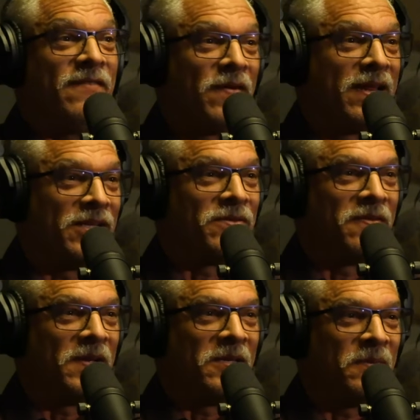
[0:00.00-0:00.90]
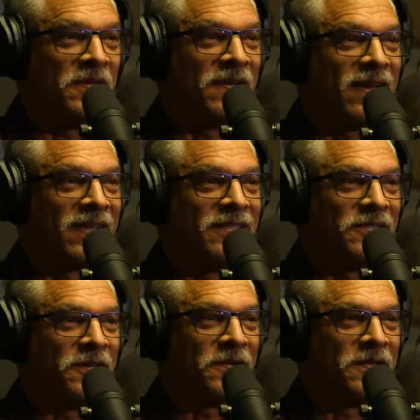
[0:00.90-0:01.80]
any financial investment. You got to
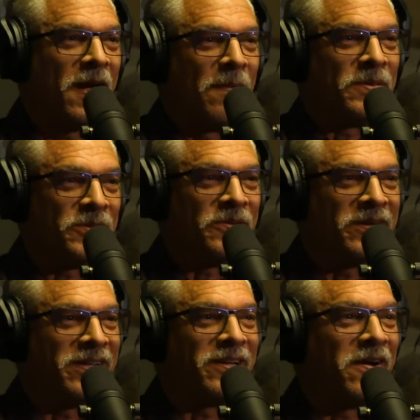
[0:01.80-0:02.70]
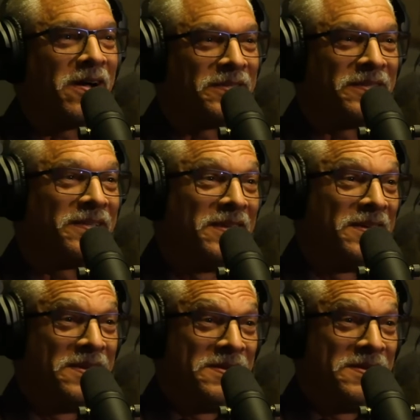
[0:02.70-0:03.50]
consider the opportunity cost.